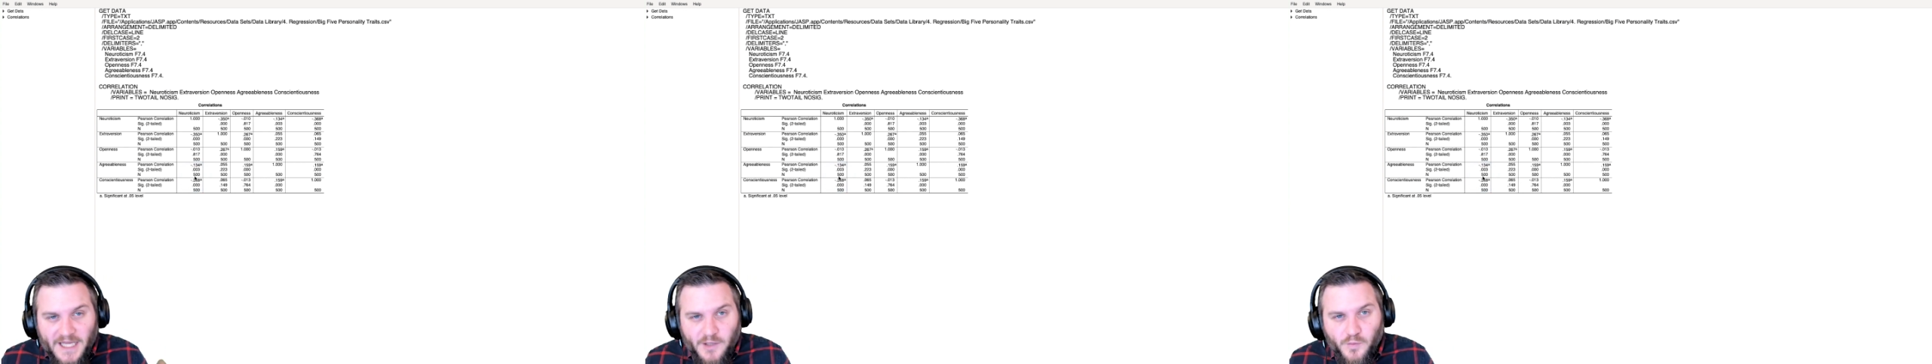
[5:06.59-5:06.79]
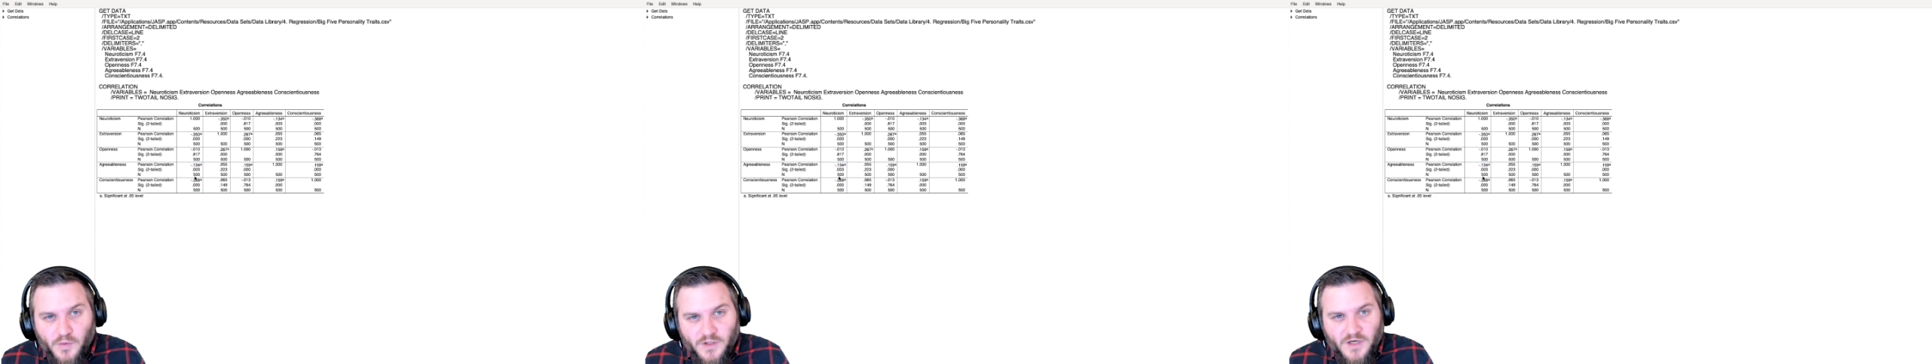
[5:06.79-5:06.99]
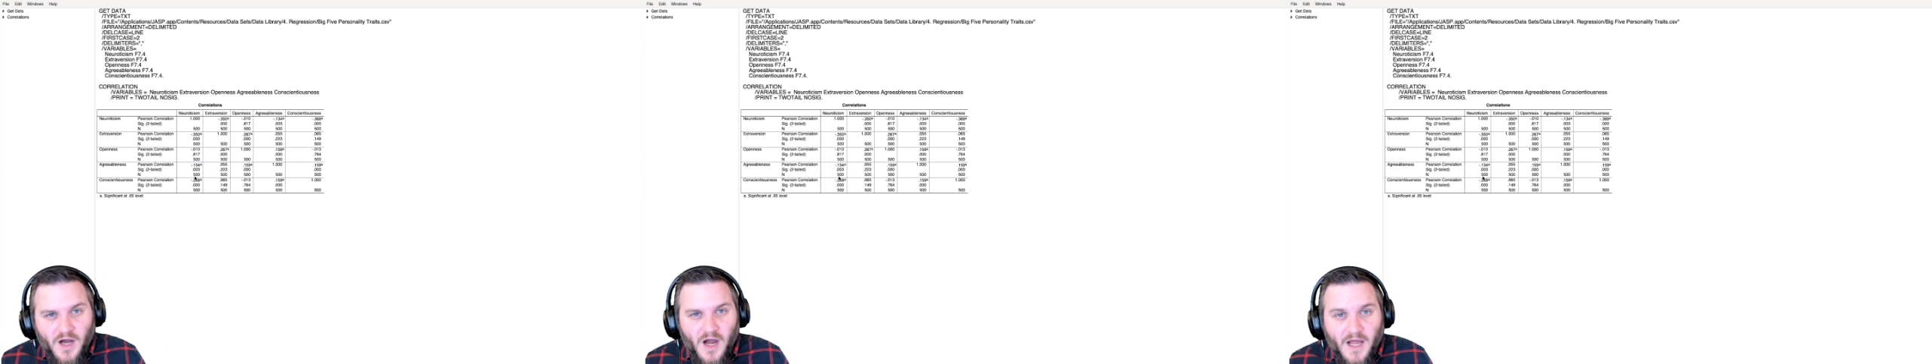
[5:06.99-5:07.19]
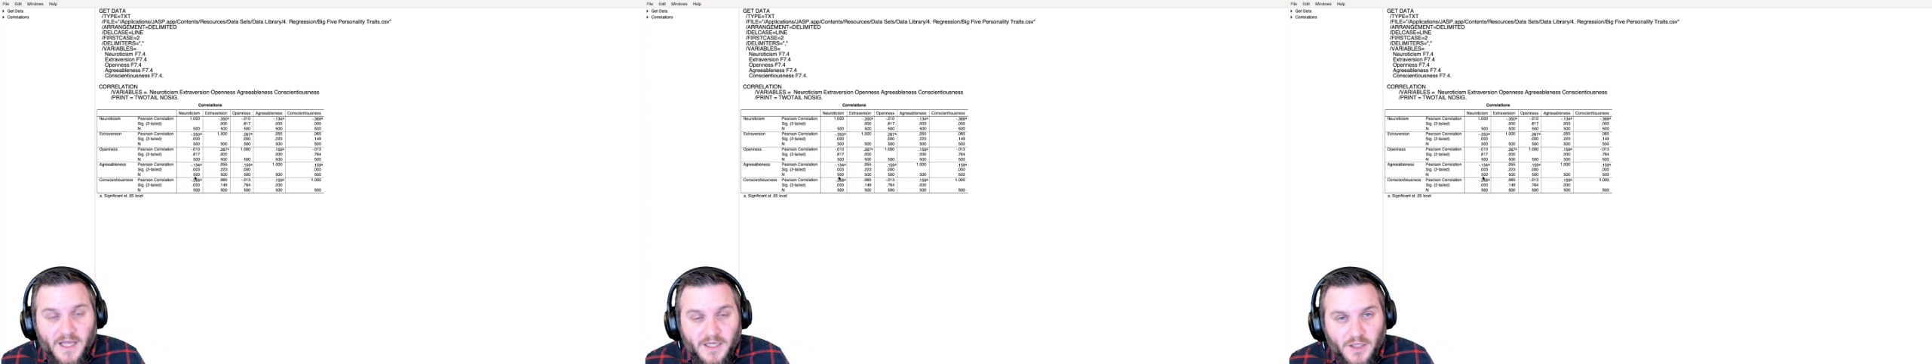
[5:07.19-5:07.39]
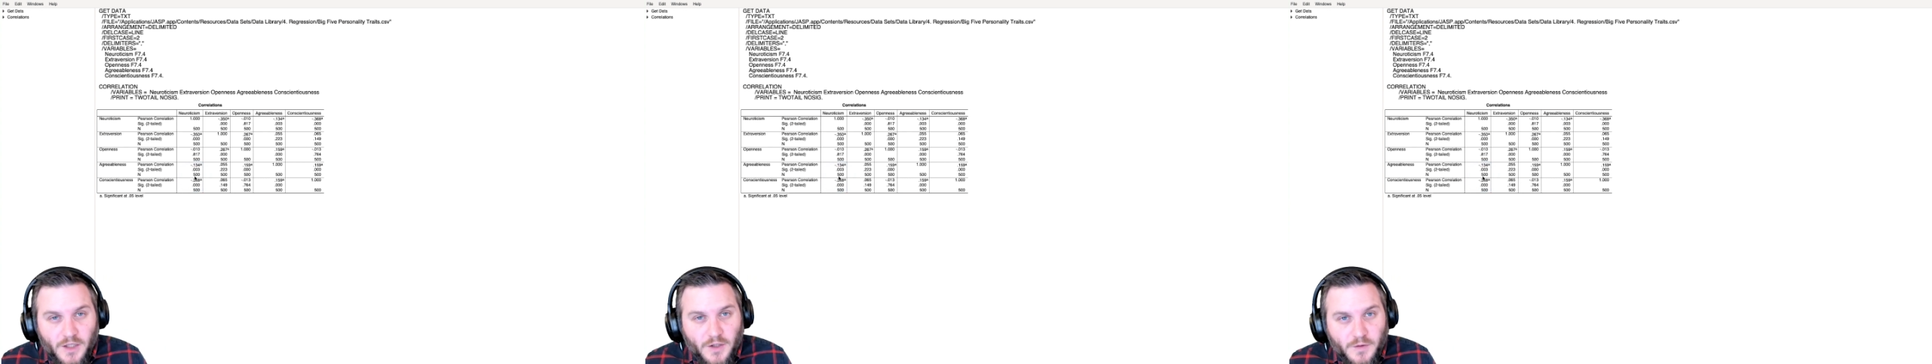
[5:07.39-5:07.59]
it would not
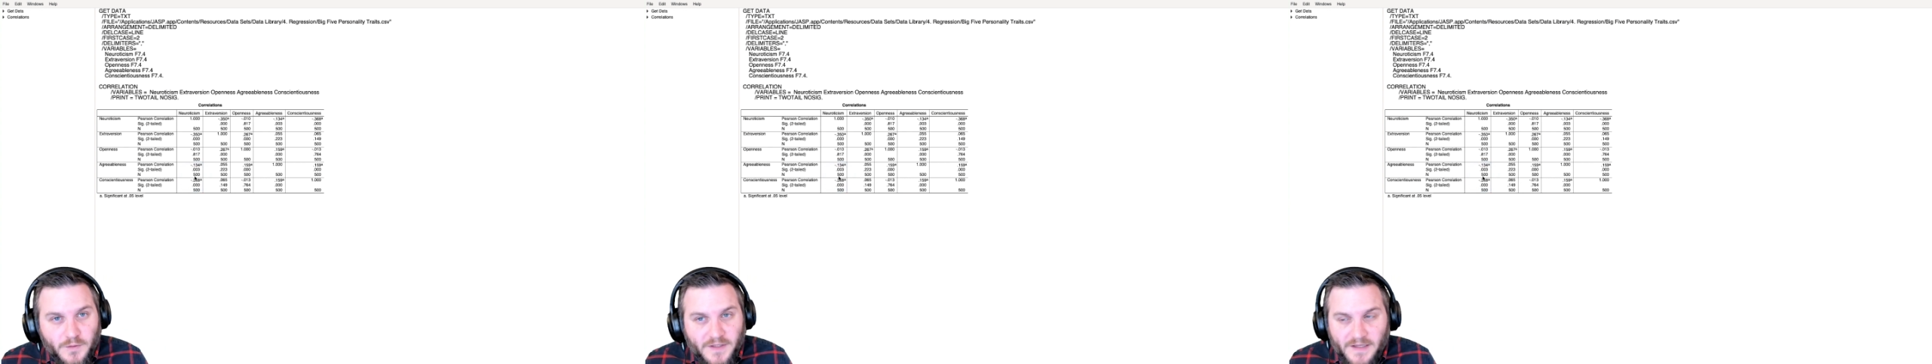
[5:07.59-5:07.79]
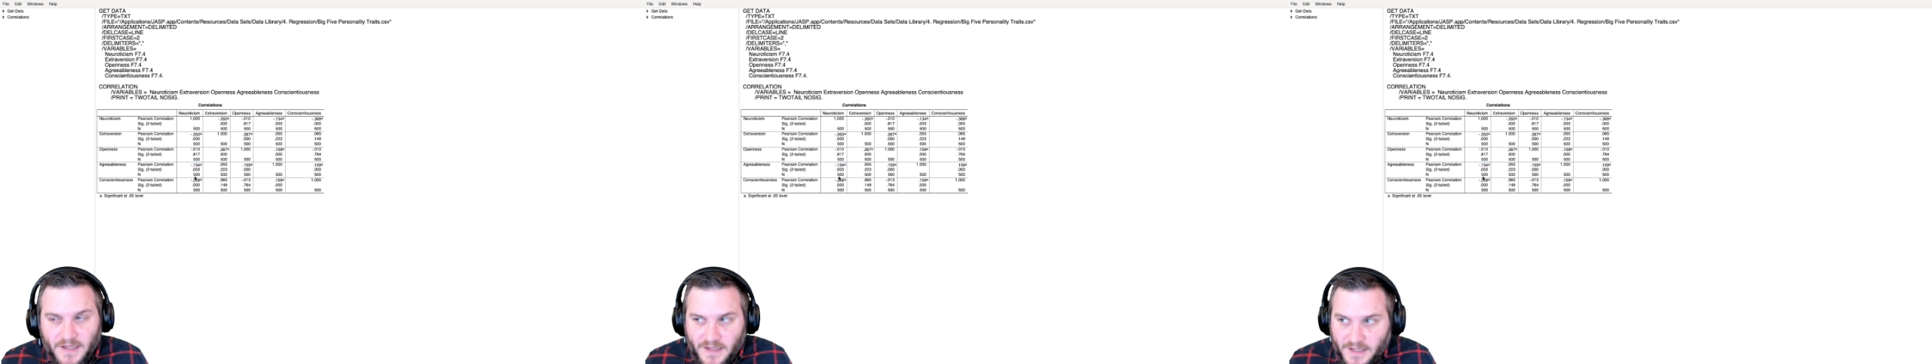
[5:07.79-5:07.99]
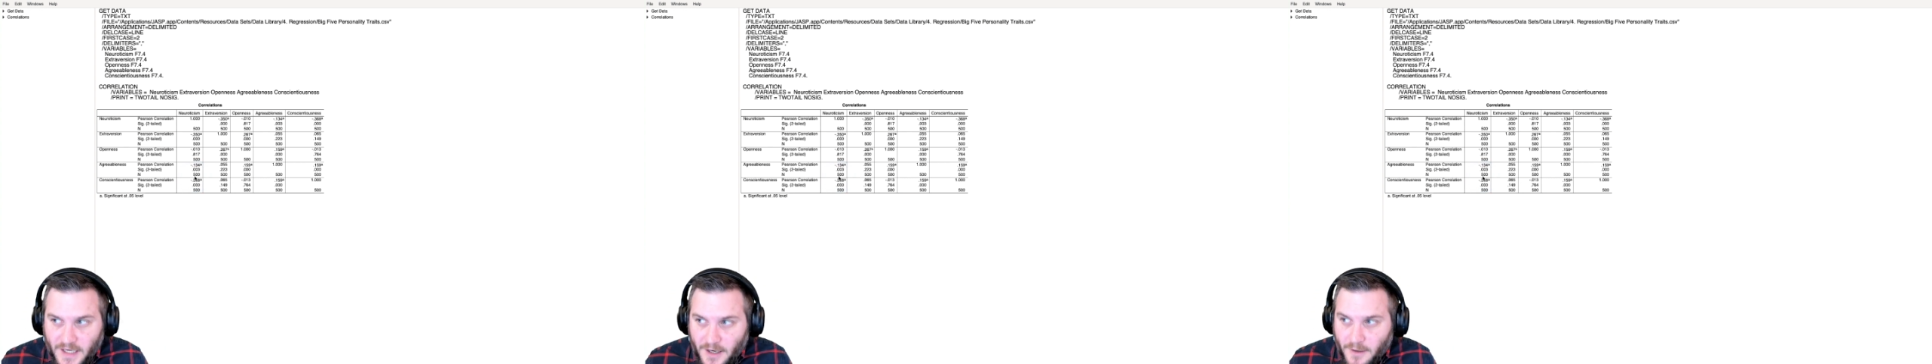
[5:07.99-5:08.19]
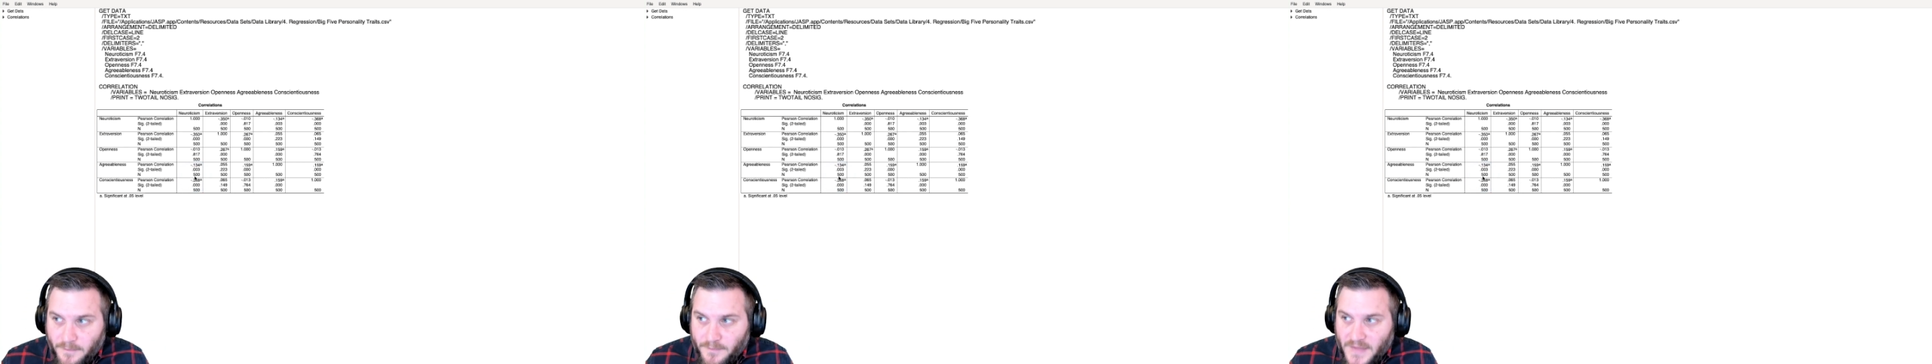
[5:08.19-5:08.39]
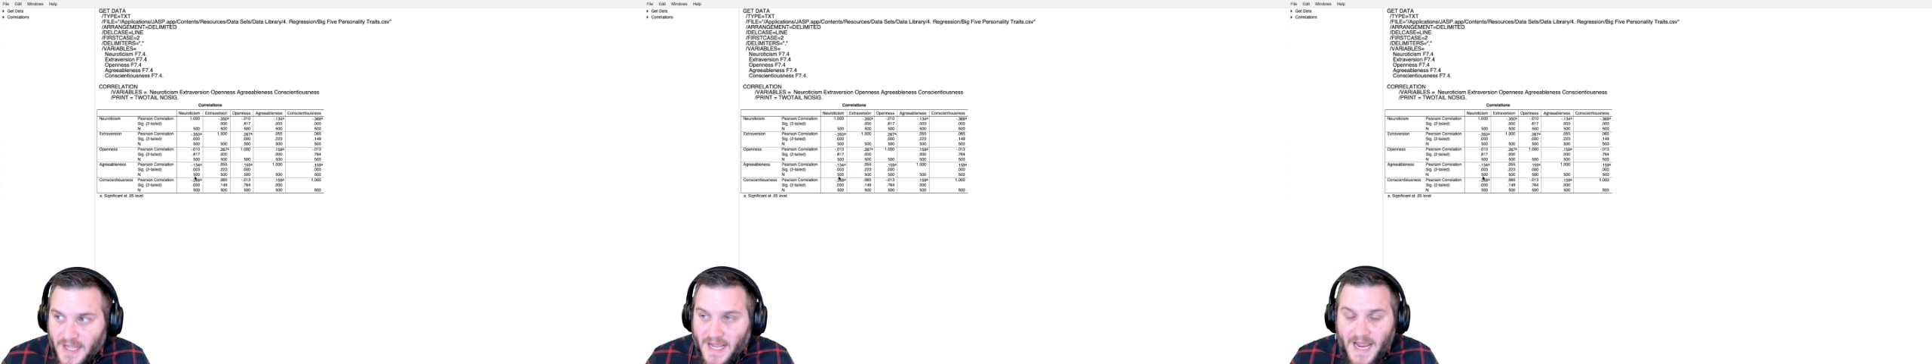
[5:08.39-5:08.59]
include it there.